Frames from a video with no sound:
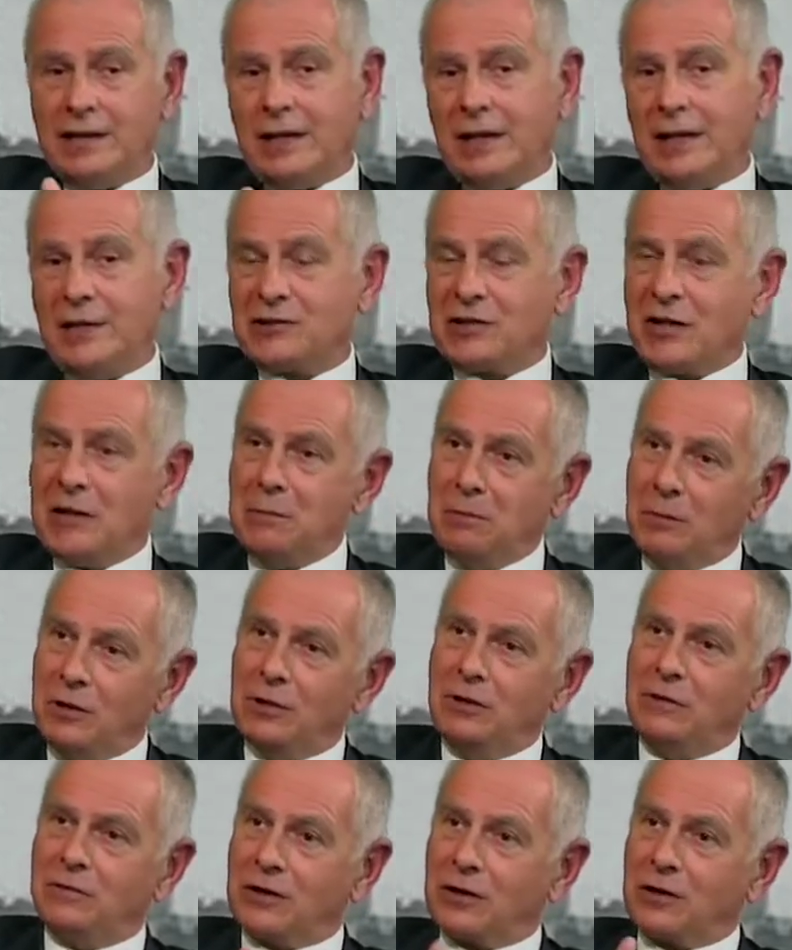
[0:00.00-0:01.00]
then as they
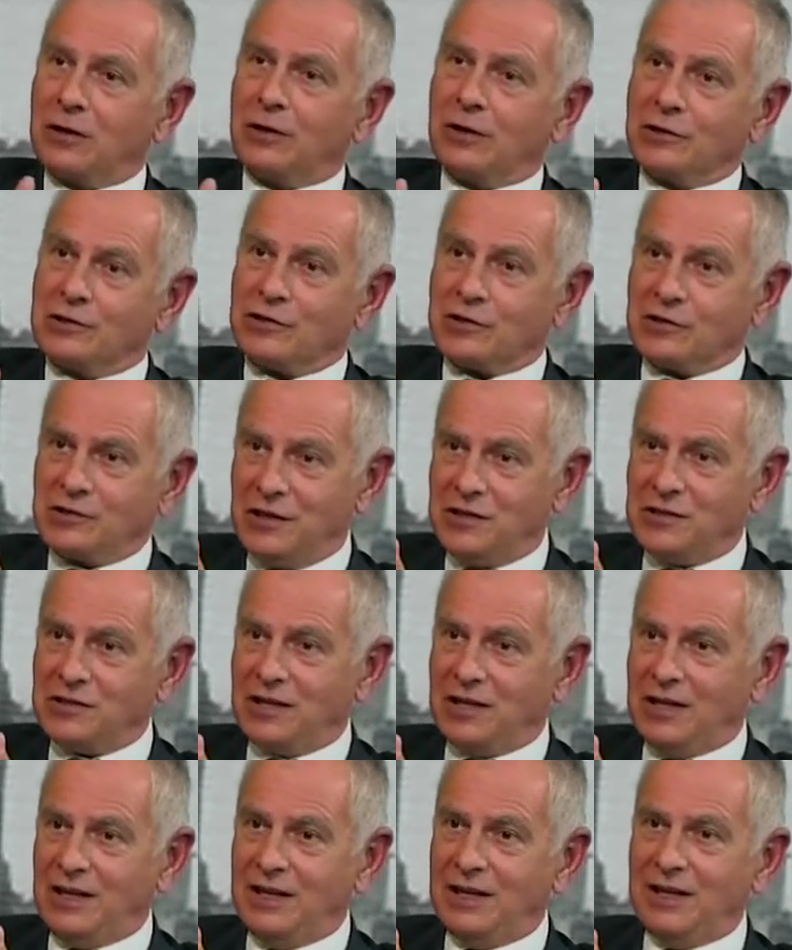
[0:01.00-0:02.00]
move across a
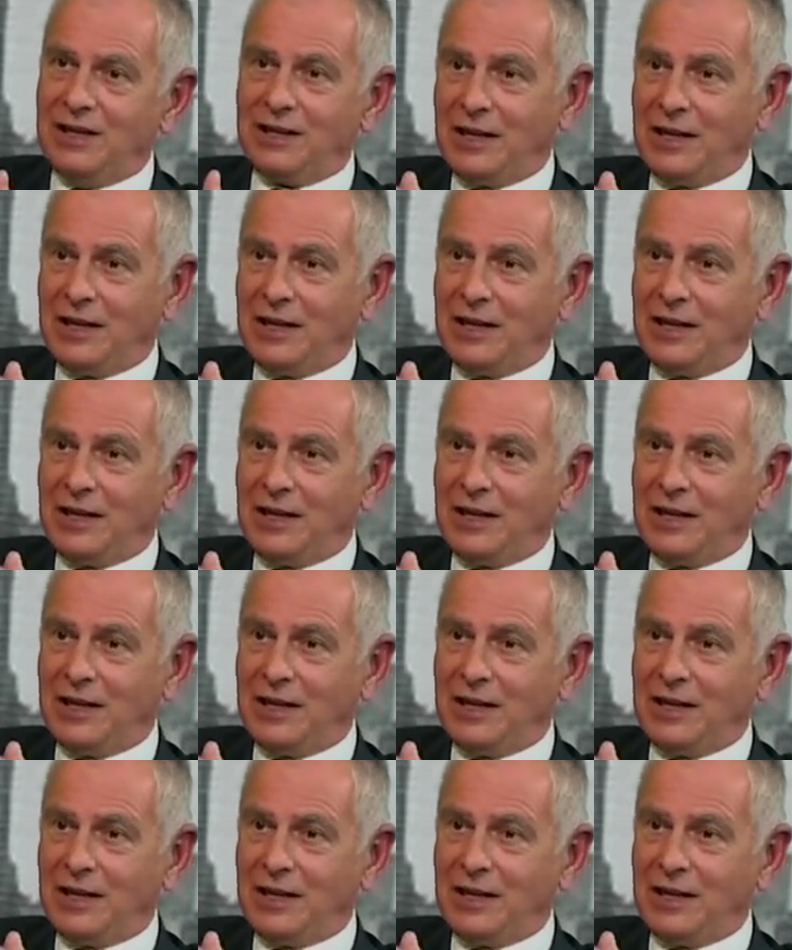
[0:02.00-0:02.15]
city,